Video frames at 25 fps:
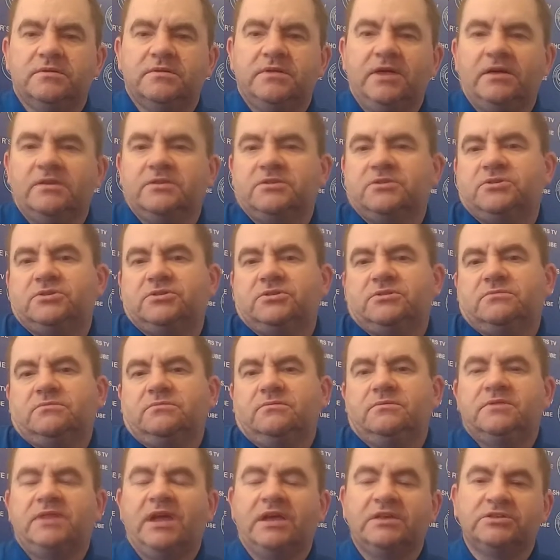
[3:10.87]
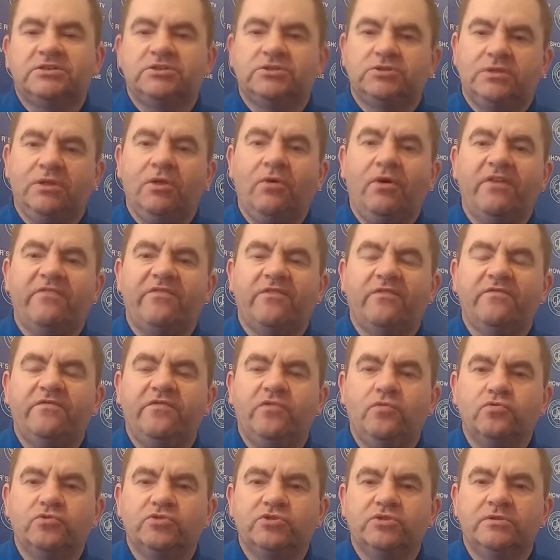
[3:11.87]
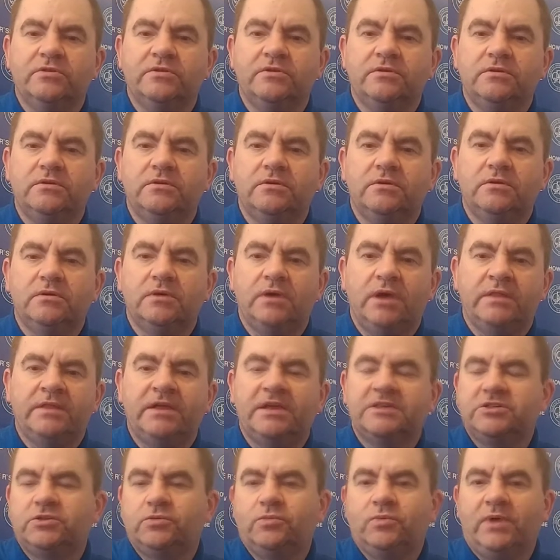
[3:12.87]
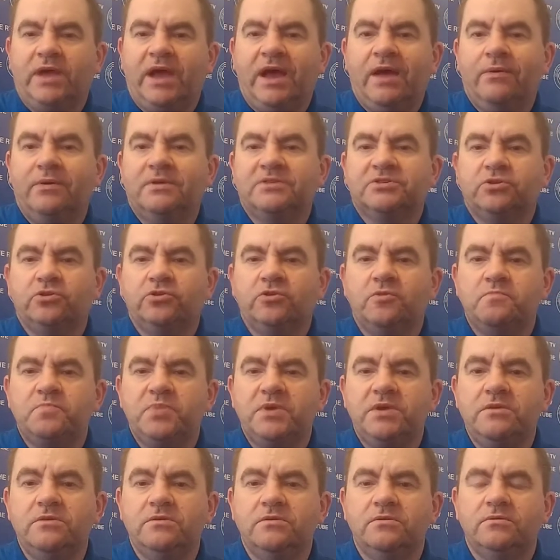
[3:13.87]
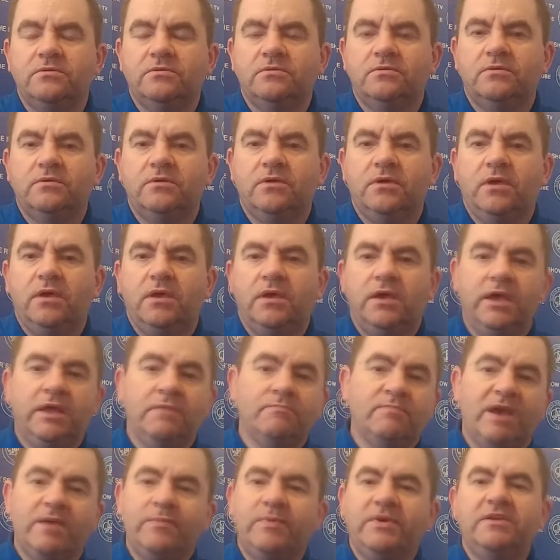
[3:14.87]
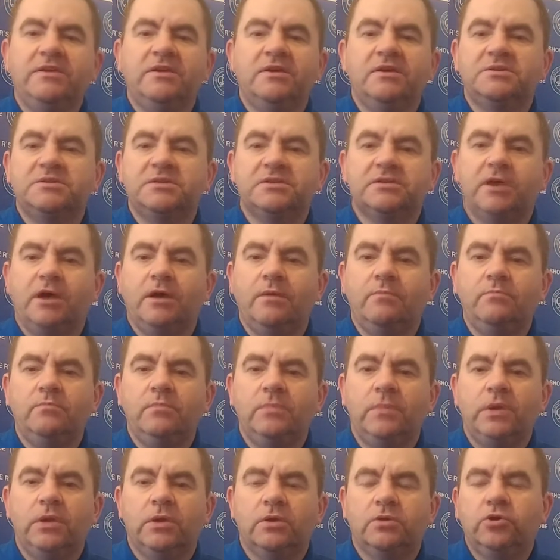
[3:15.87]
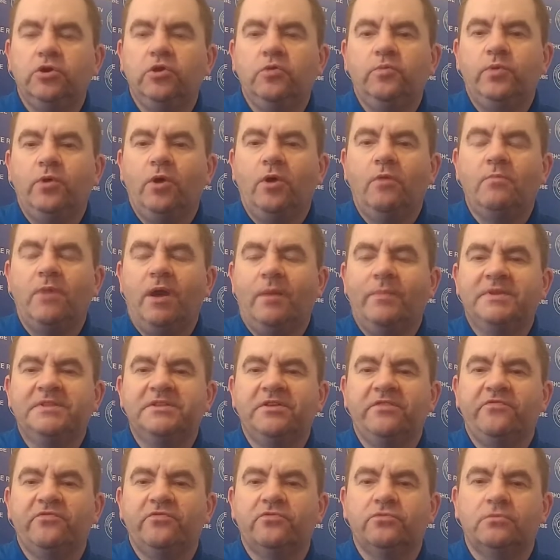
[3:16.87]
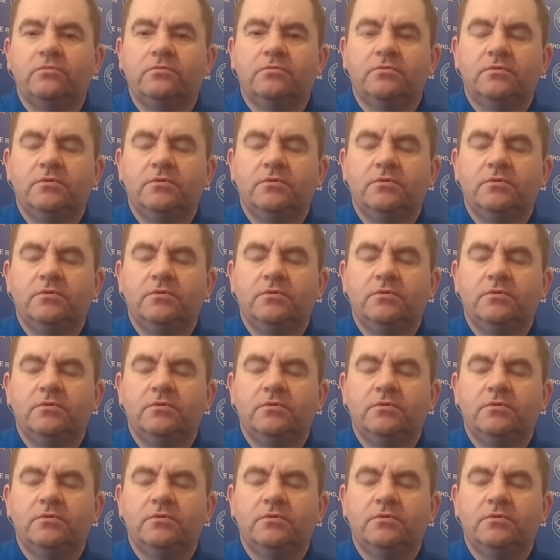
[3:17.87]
that's life, unfortunately. And that's how it's going to be. In maybe years to come, QPR might be different.